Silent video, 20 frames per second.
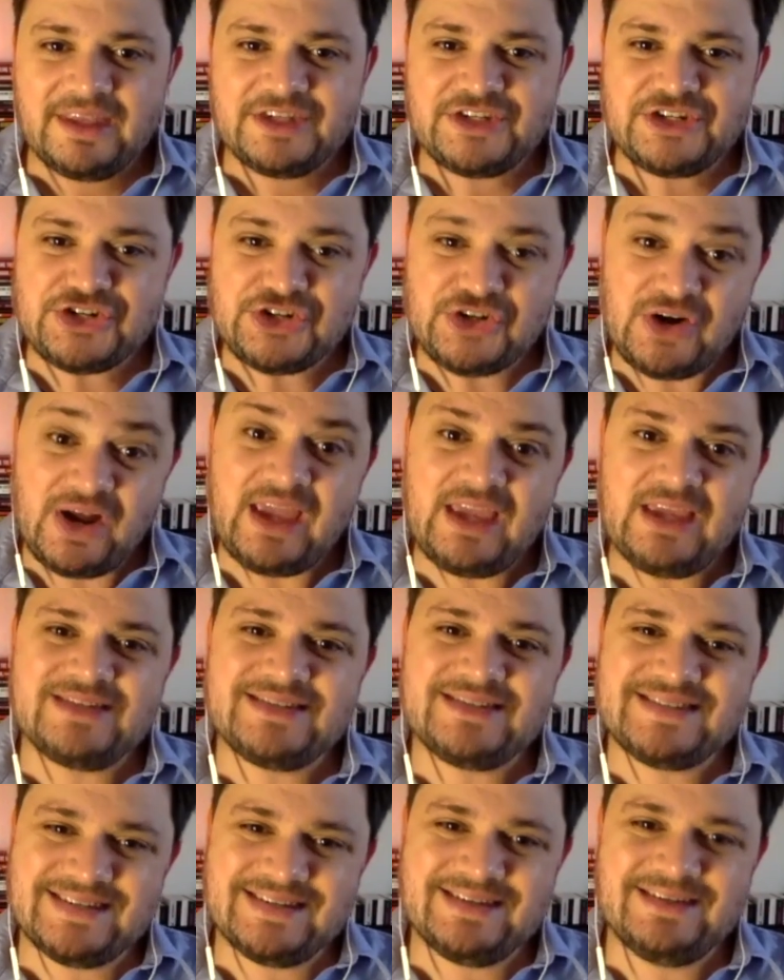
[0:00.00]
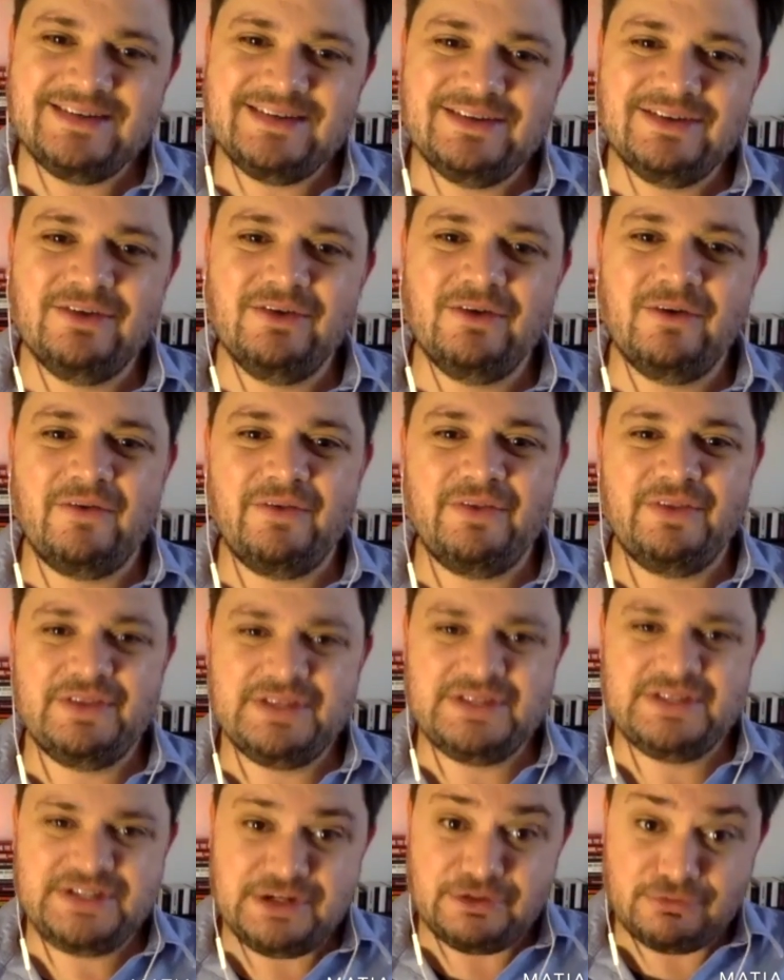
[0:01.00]
Trying to
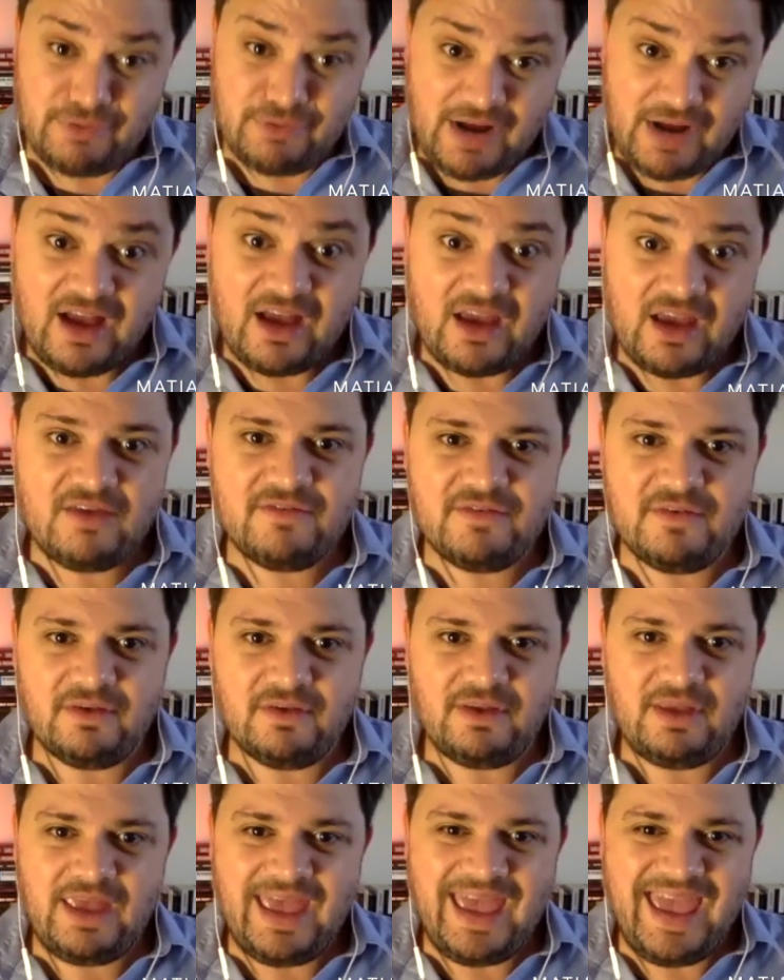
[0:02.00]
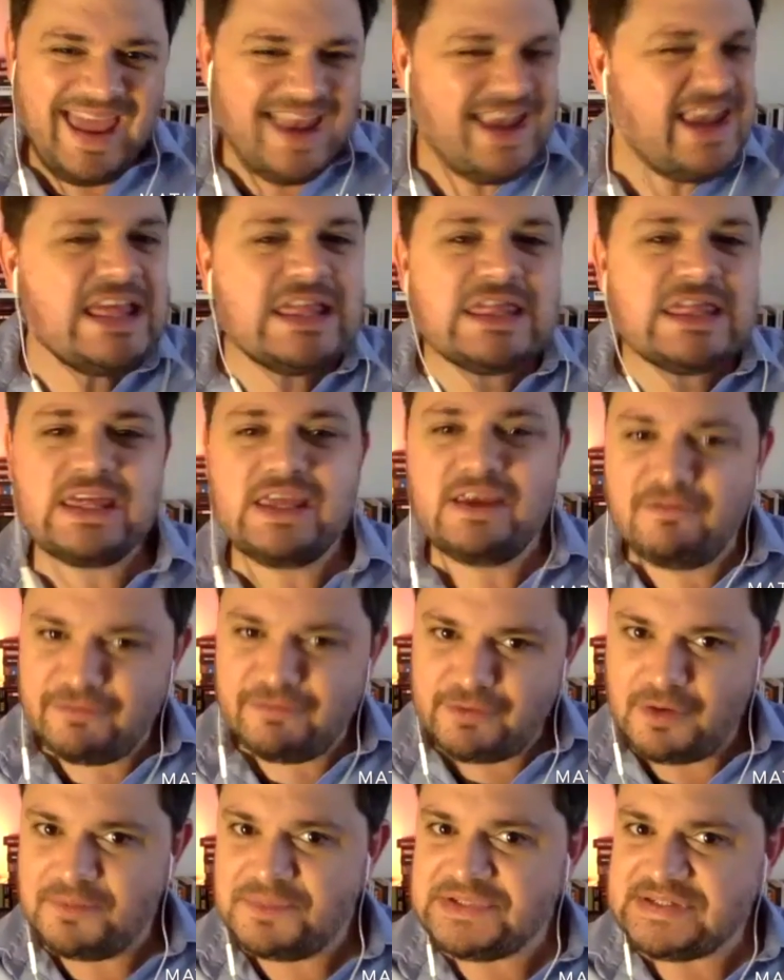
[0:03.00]
derive anything
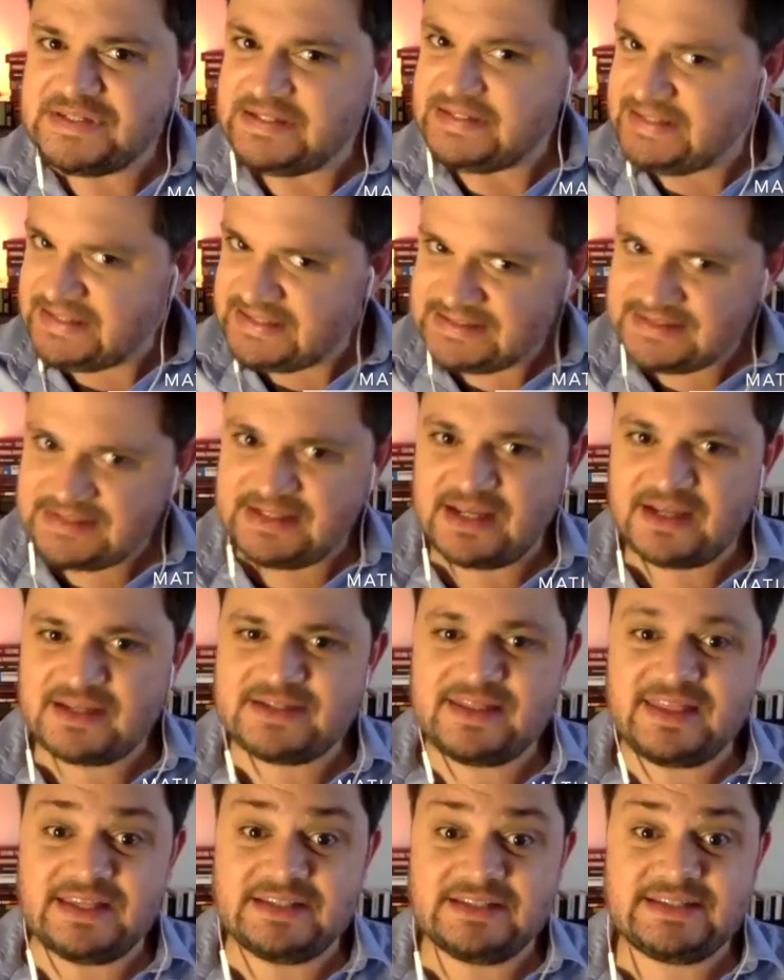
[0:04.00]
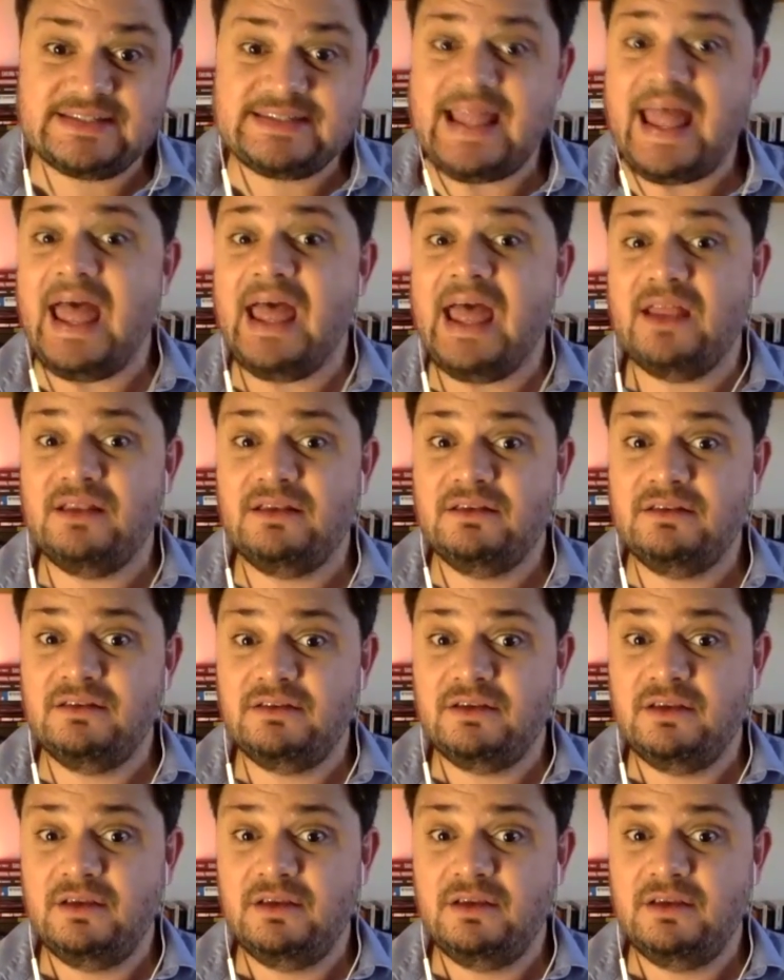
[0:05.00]
from statistics that stand